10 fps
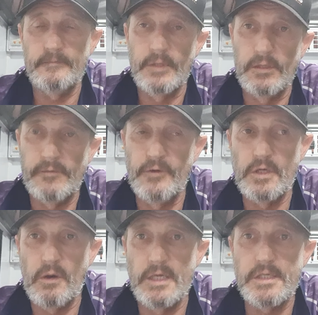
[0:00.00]
There was a few
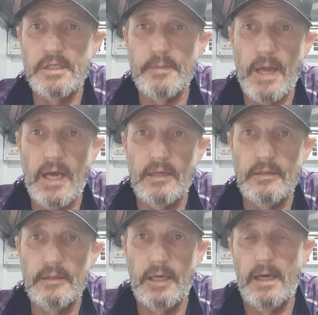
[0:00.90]
questions about
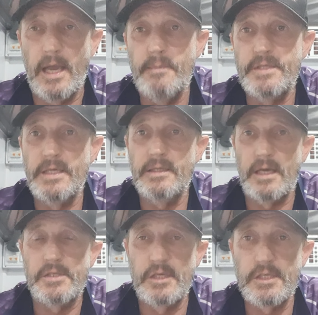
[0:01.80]
emptying
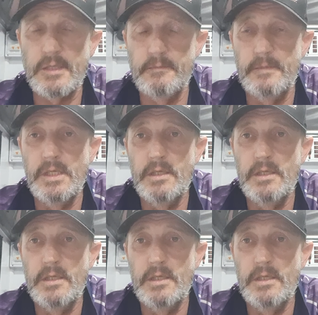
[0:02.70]
that system,